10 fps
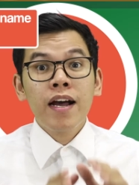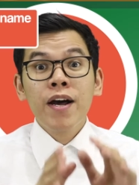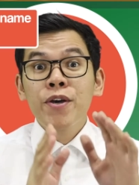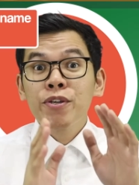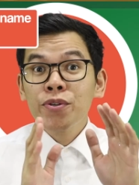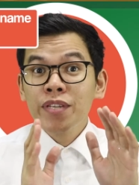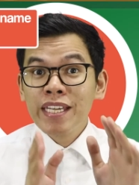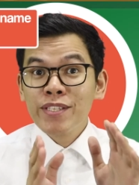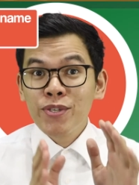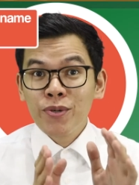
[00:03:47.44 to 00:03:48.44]
you need
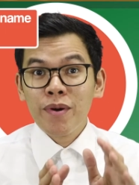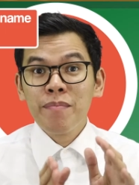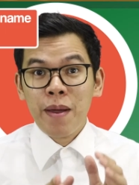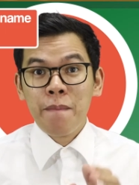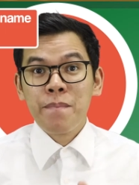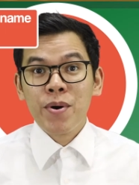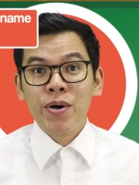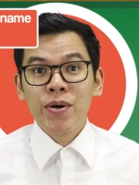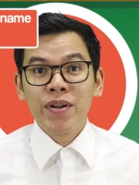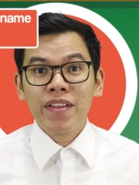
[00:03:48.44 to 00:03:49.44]
to
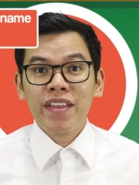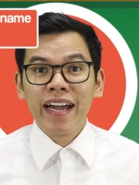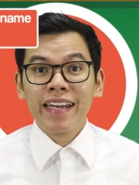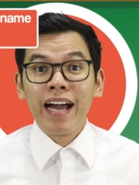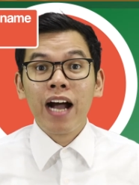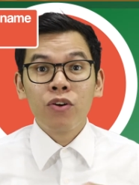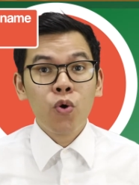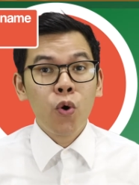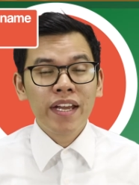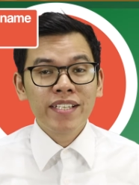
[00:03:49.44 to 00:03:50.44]
remember that
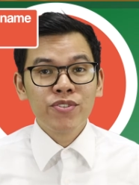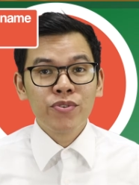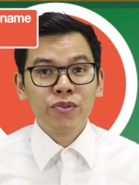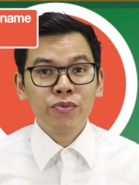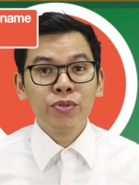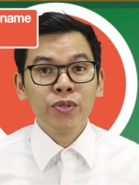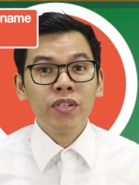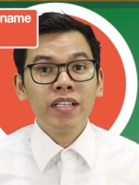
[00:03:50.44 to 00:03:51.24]
according to the rule,